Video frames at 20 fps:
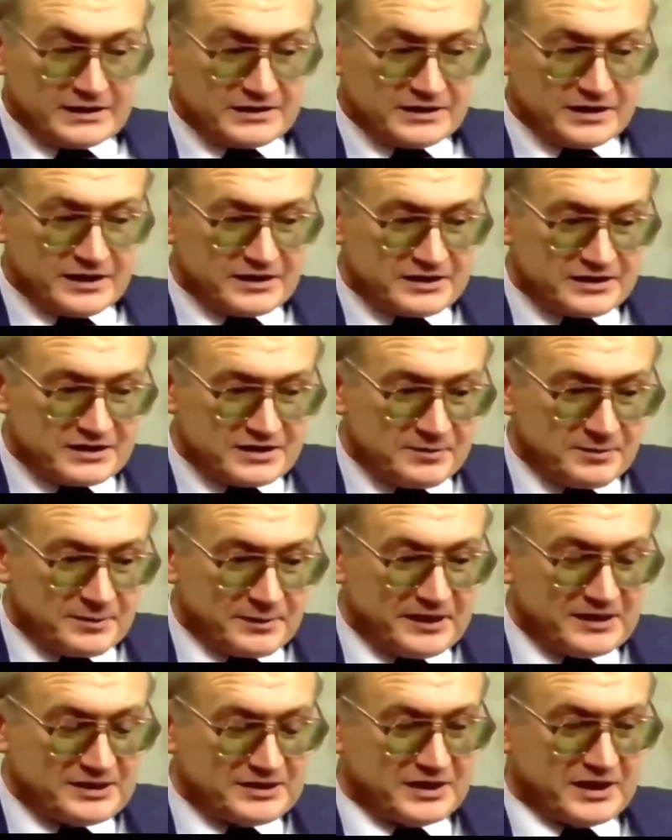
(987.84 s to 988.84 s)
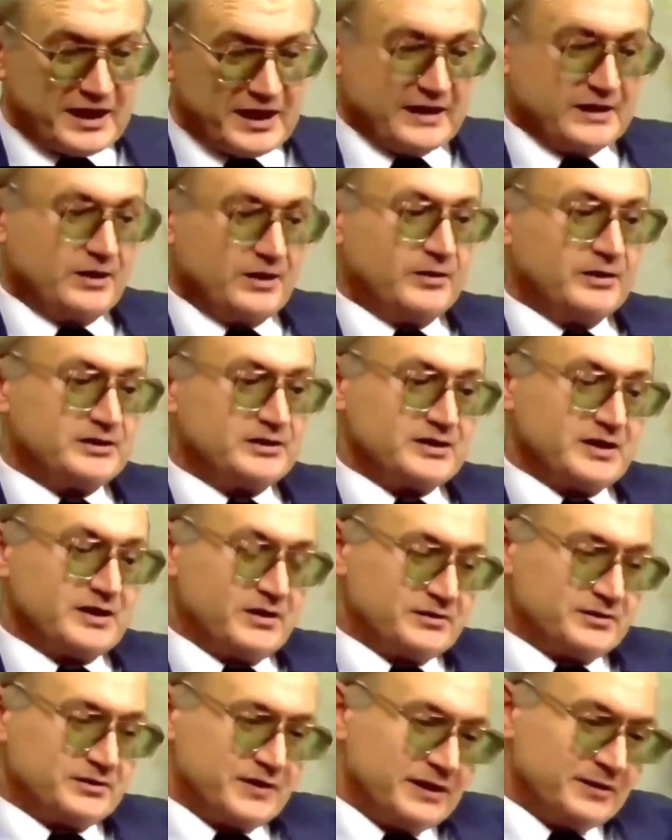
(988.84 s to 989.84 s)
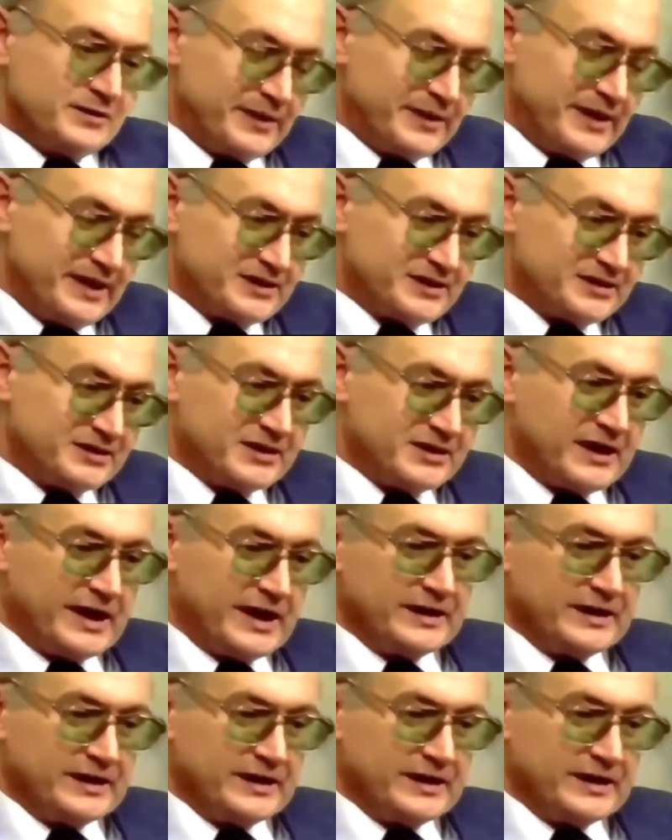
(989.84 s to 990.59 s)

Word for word: It's, it's simplistic. I know it sounds unpleasant.